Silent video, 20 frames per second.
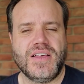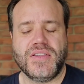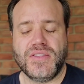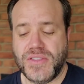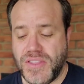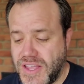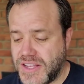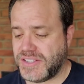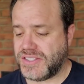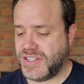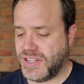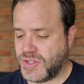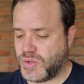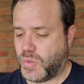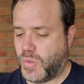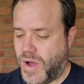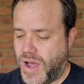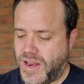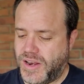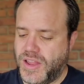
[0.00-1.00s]
This is
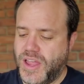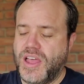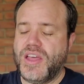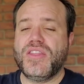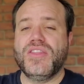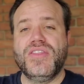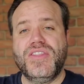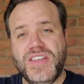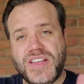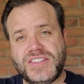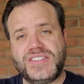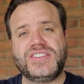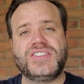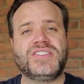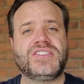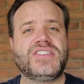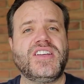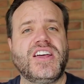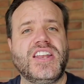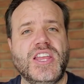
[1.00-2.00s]
what this
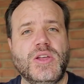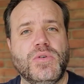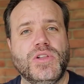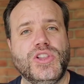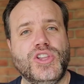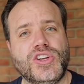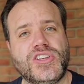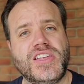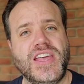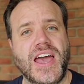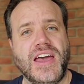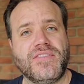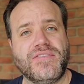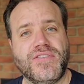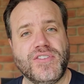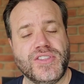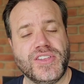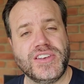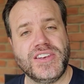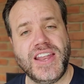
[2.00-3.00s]
study will look at
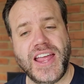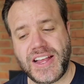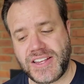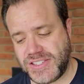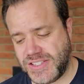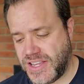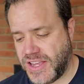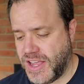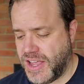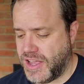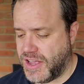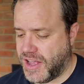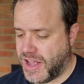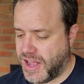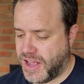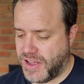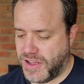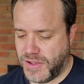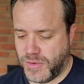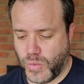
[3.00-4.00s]
for the next
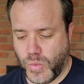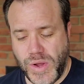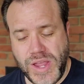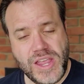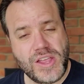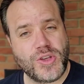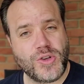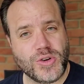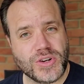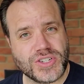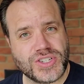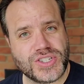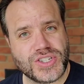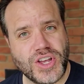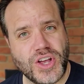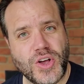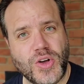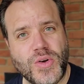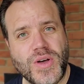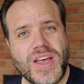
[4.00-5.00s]
uh, week or
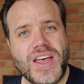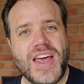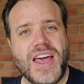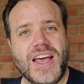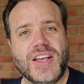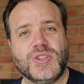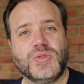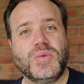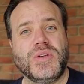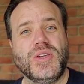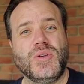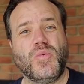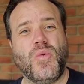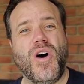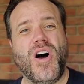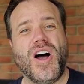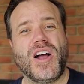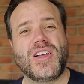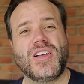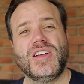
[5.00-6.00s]
so as we
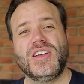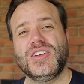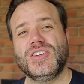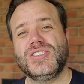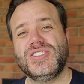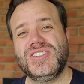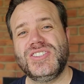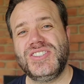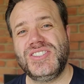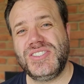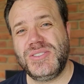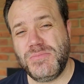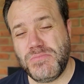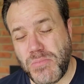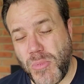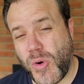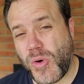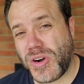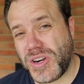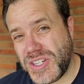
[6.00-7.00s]
walk
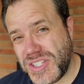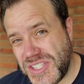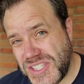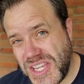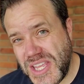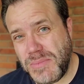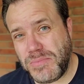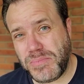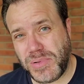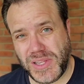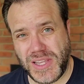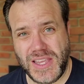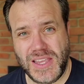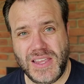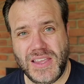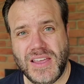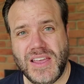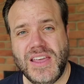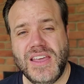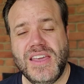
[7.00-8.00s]
more
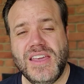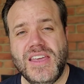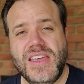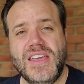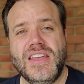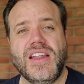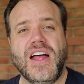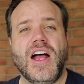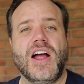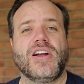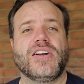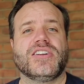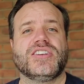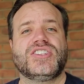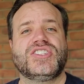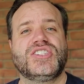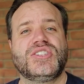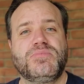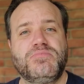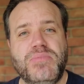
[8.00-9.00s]
deeply in our
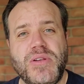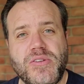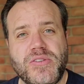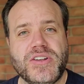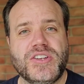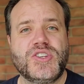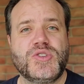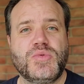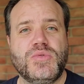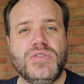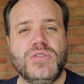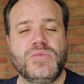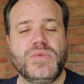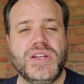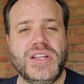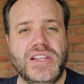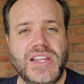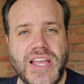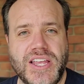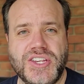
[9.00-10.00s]
spiritual
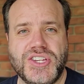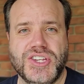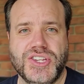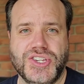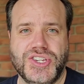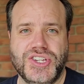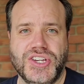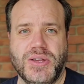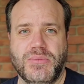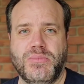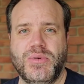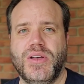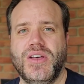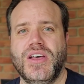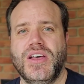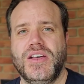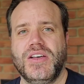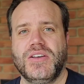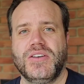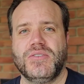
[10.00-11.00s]
relationship
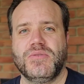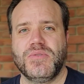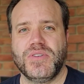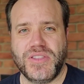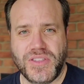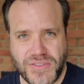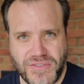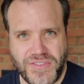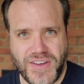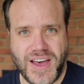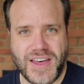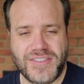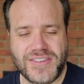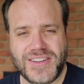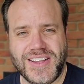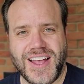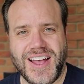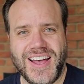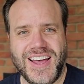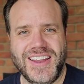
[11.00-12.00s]
with the Father
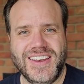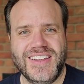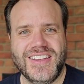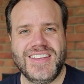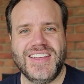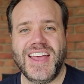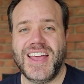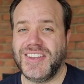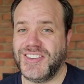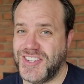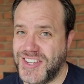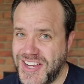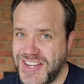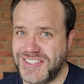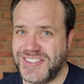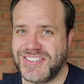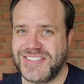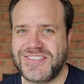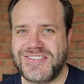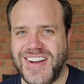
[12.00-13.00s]
God and
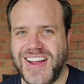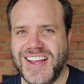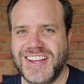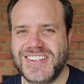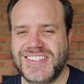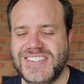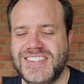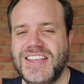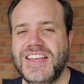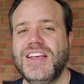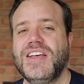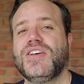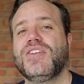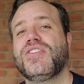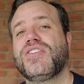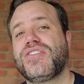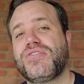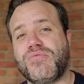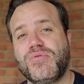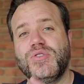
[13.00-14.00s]
Jesus Christ
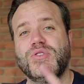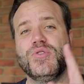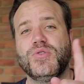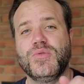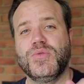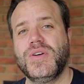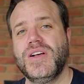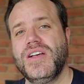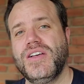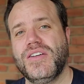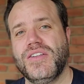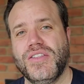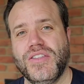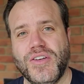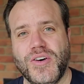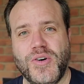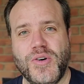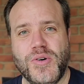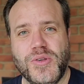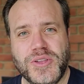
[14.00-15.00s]
through
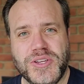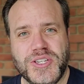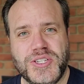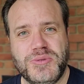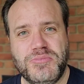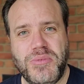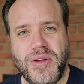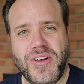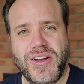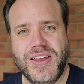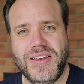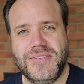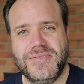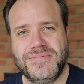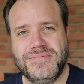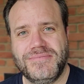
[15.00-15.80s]
the Holy Spirit.